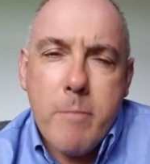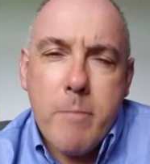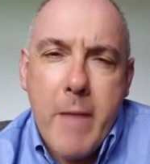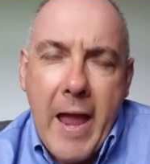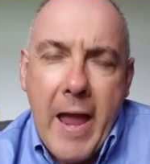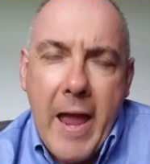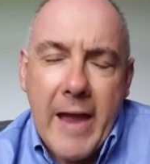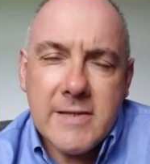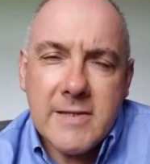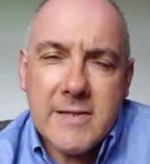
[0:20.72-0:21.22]

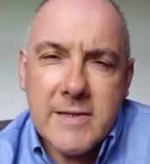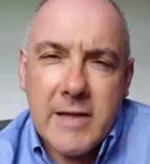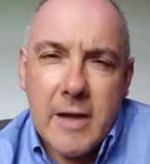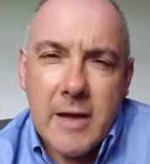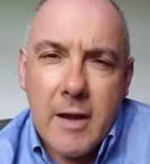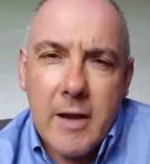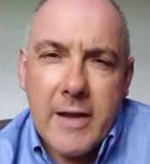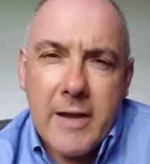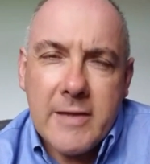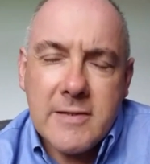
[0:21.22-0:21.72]
mess.
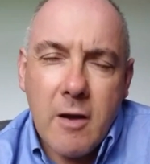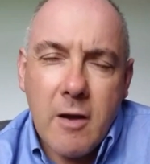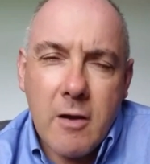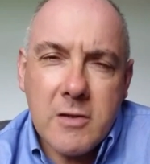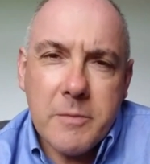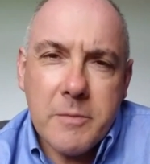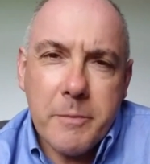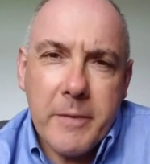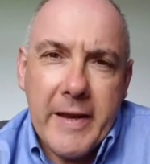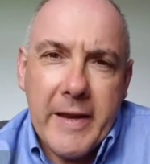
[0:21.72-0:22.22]
It's
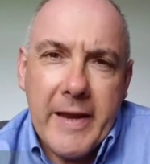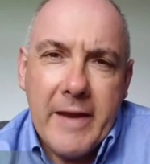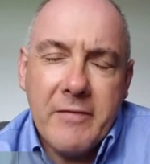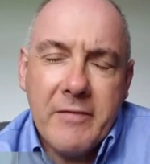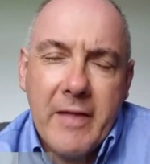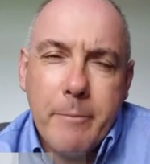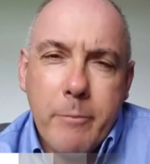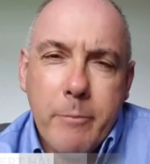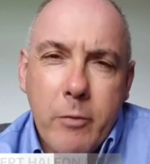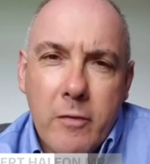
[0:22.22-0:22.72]
hard to believe
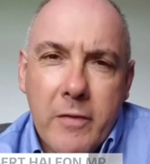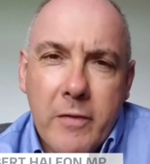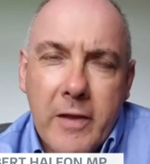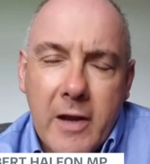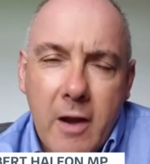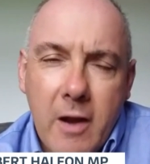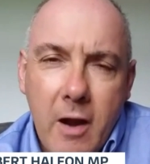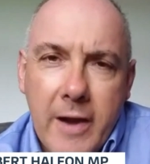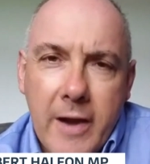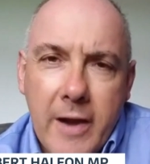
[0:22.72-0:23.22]
they put the
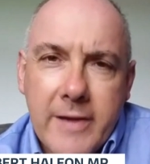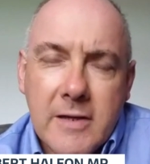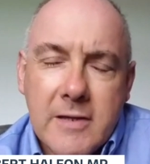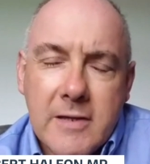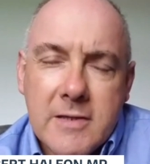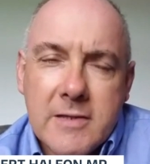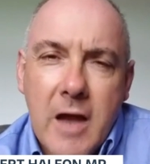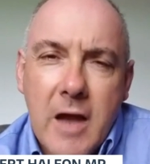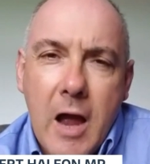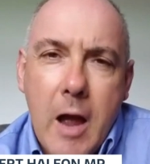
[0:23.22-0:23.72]

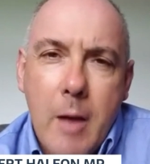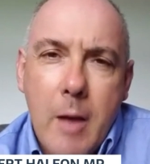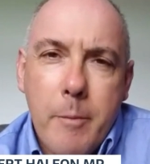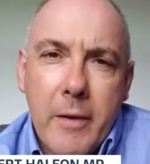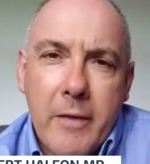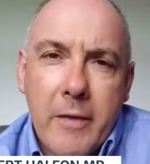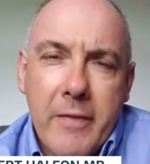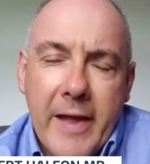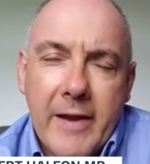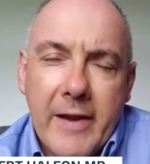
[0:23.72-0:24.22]
guidance up
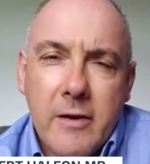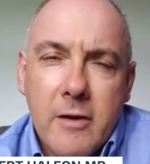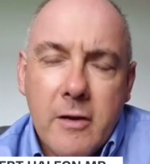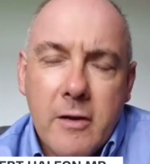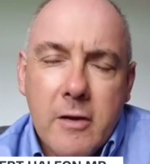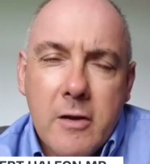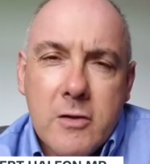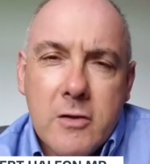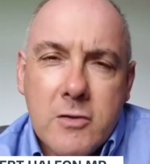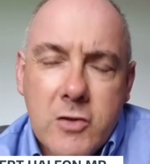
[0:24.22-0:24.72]
and then
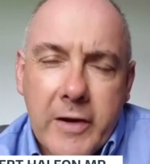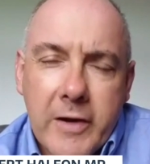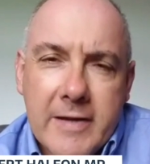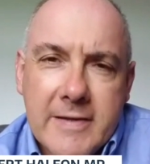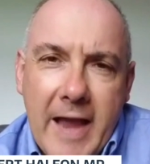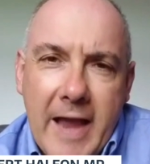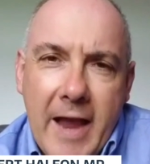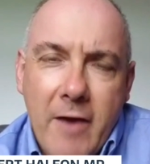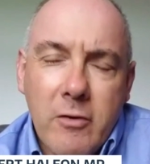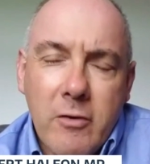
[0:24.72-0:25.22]
took it
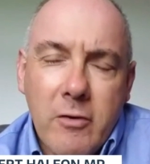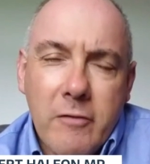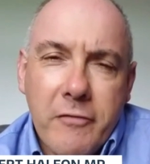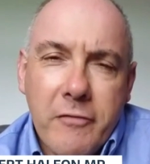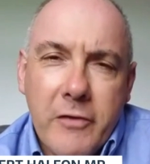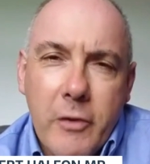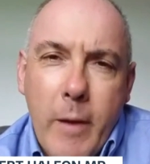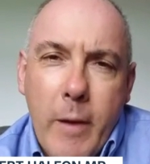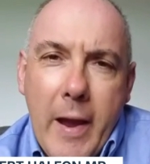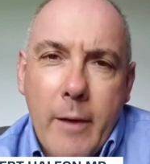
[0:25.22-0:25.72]
down a few
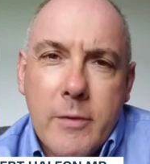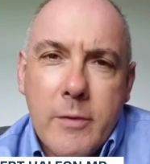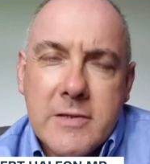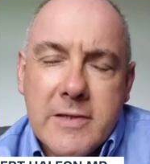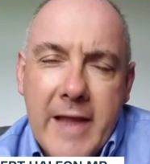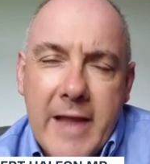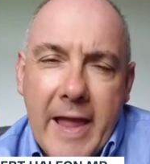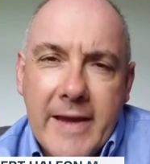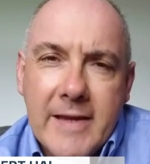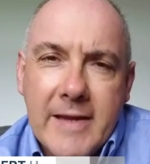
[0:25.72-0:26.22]
hours
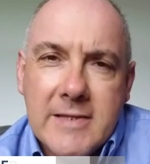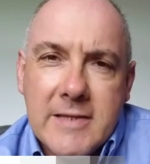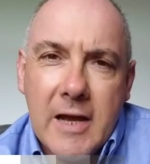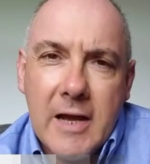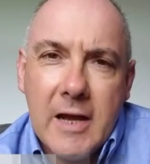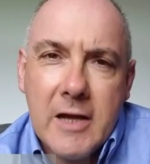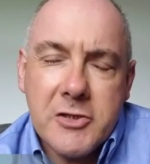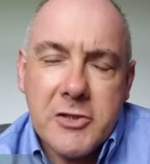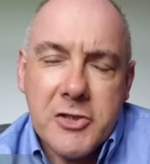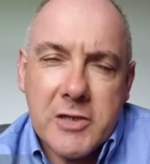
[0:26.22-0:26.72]

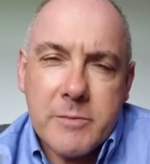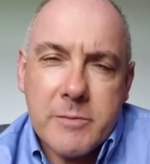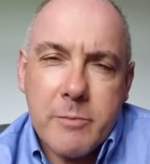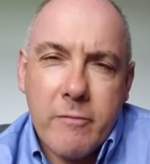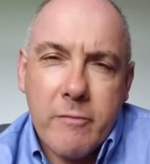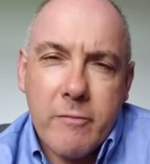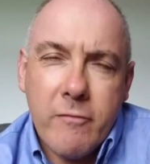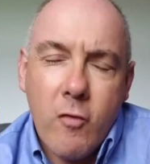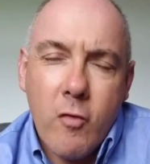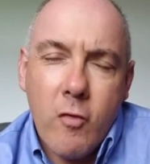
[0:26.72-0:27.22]
later, just
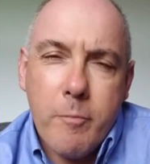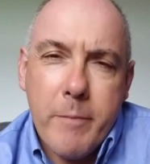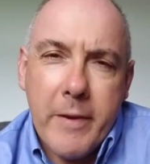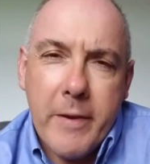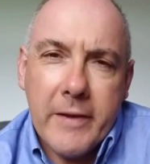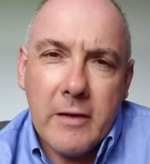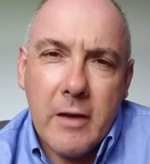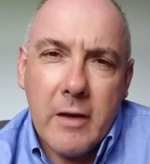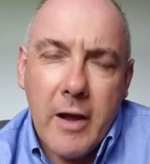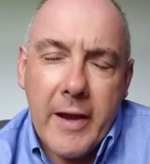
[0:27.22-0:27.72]
before
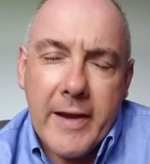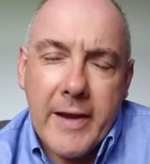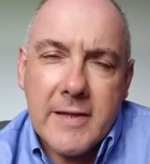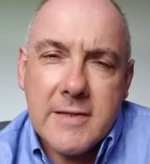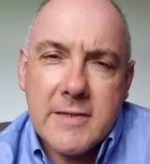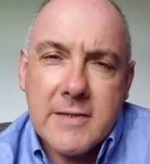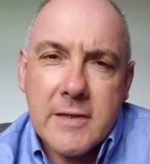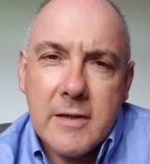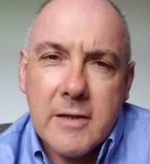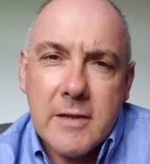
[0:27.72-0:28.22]
midnight
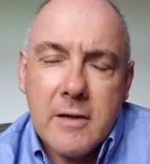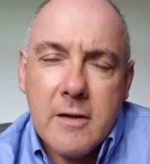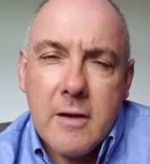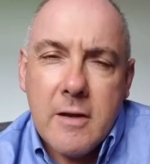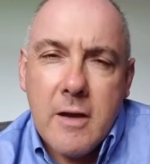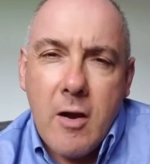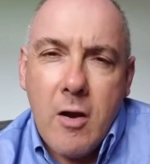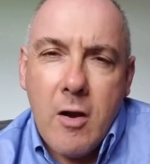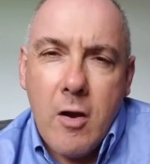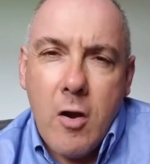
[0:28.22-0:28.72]

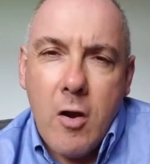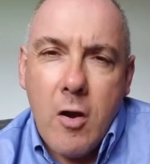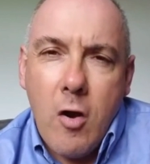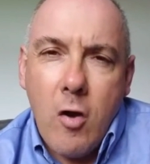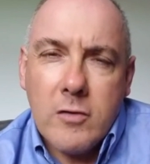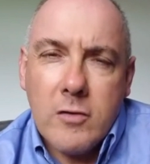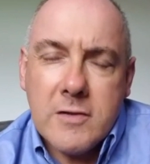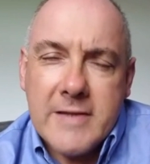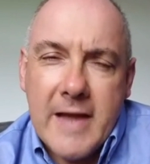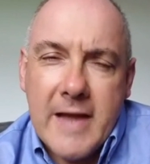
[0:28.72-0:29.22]
on
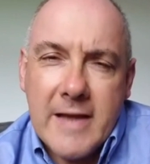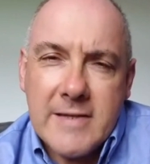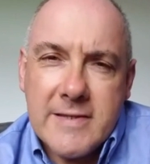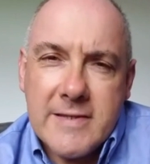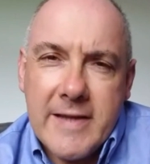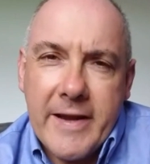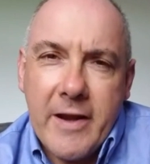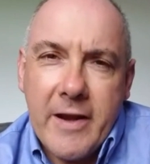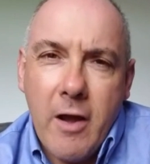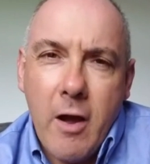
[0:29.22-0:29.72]
Saturday
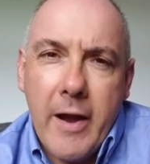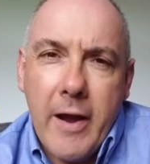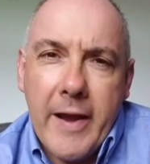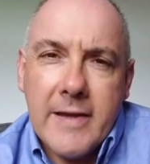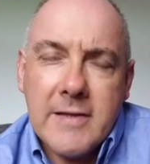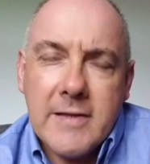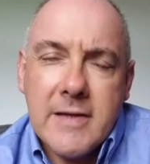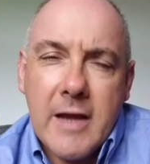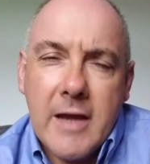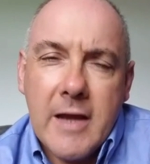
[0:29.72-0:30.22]
night,
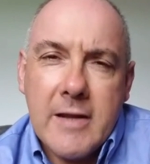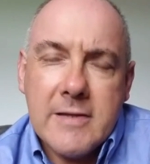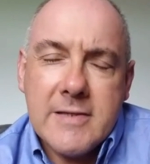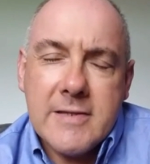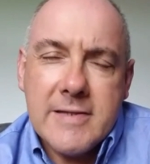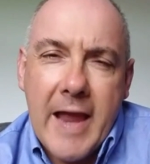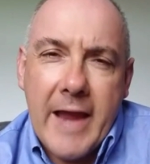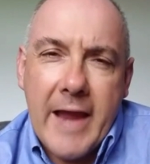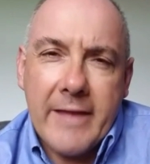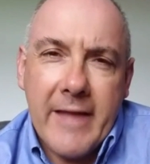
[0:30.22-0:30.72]
and
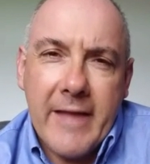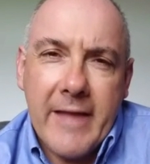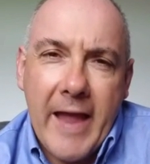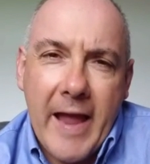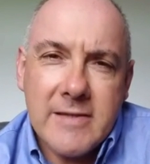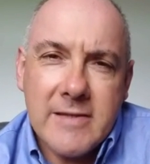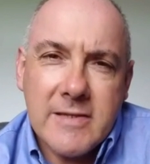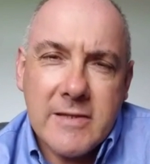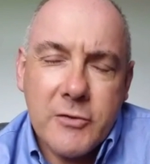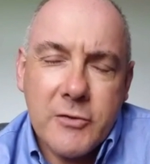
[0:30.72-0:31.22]
saying they had
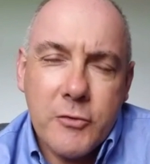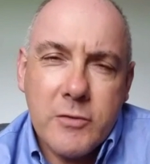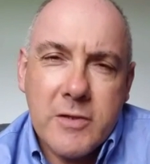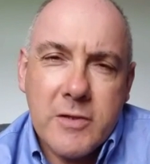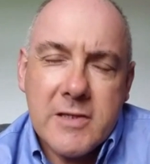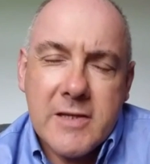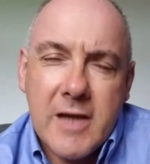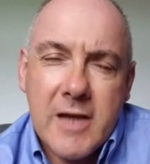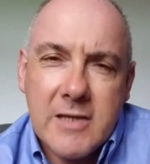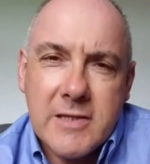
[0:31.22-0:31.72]
to
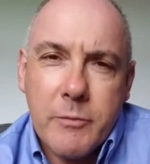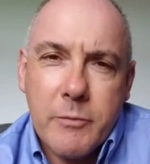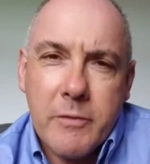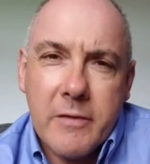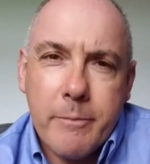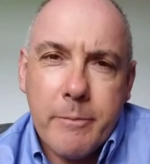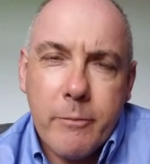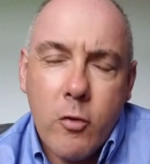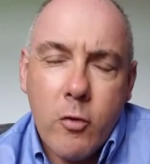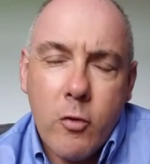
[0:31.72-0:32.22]
discuss it with the
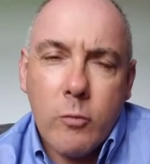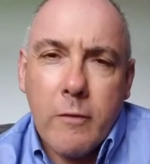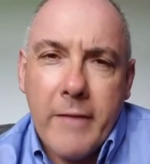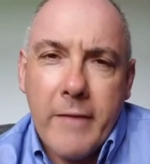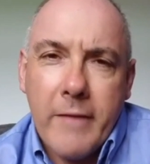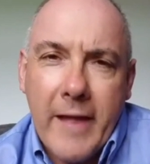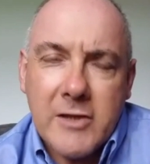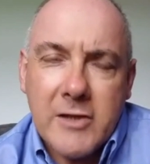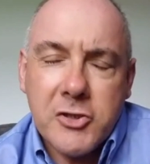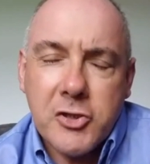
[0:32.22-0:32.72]
board. Well,
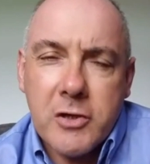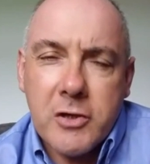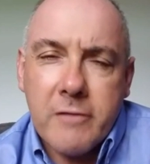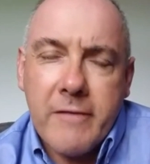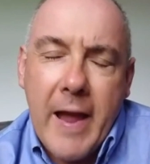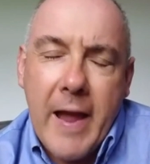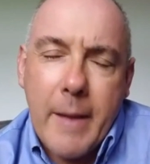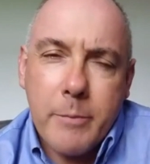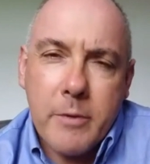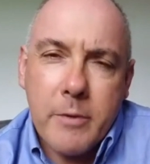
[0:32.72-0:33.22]
that should have
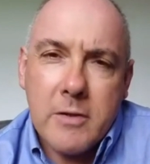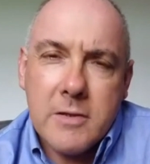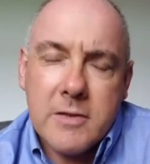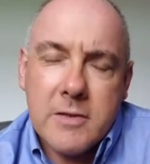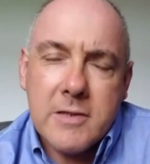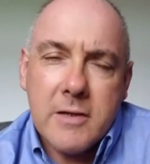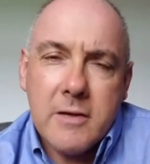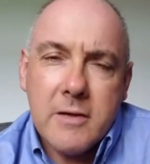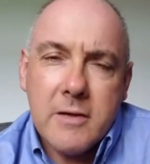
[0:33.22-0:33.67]
happened